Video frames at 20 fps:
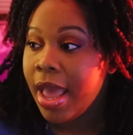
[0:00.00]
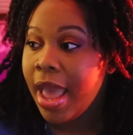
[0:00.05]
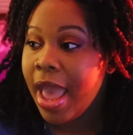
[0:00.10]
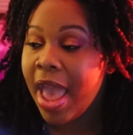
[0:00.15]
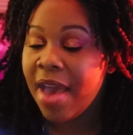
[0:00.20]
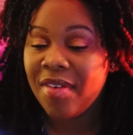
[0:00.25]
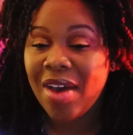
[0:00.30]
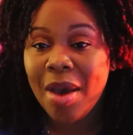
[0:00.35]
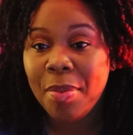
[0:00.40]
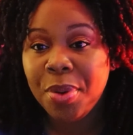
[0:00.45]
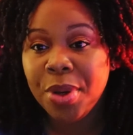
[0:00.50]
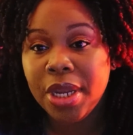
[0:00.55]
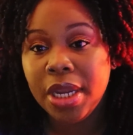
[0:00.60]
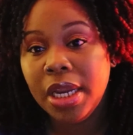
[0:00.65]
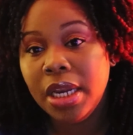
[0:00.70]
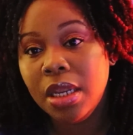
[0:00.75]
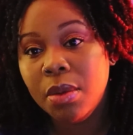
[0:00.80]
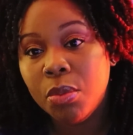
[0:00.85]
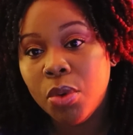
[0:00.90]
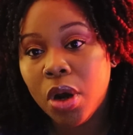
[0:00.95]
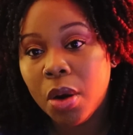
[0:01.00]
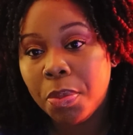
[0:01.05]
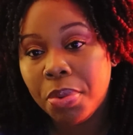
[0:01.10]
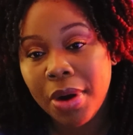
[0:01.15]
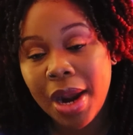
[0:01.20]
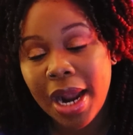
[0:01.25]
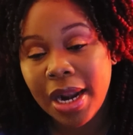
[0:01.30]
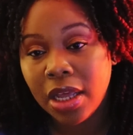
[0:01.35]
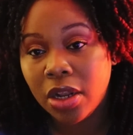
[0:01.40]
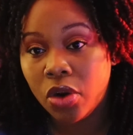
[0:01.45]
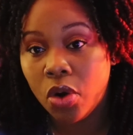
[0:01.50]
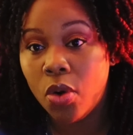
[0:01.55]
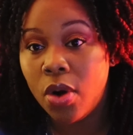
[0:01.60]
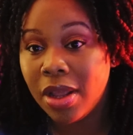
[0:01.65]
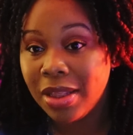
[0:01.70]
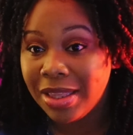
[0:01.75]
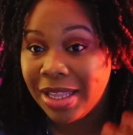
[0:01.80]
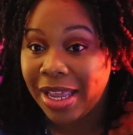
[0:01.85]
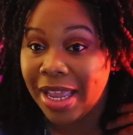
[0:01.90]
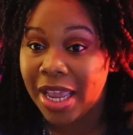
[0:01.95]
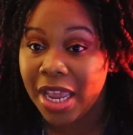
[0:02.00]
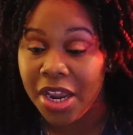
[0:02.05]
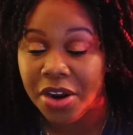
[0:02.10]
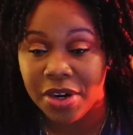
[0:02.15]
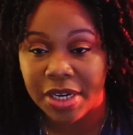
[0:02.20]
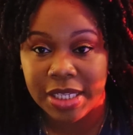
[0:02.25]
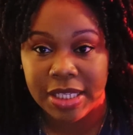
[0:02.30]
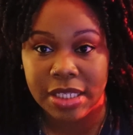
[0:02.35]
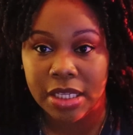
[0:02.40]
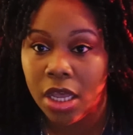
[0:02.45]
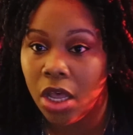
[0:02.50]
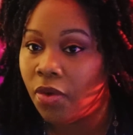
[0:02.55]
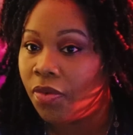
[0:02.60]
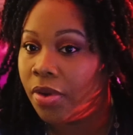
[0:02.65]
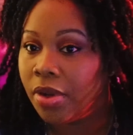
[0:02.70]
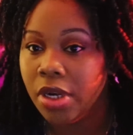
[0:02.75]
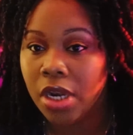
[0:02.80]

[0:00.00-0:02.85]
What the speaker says: Have I put any more product on the hair itself?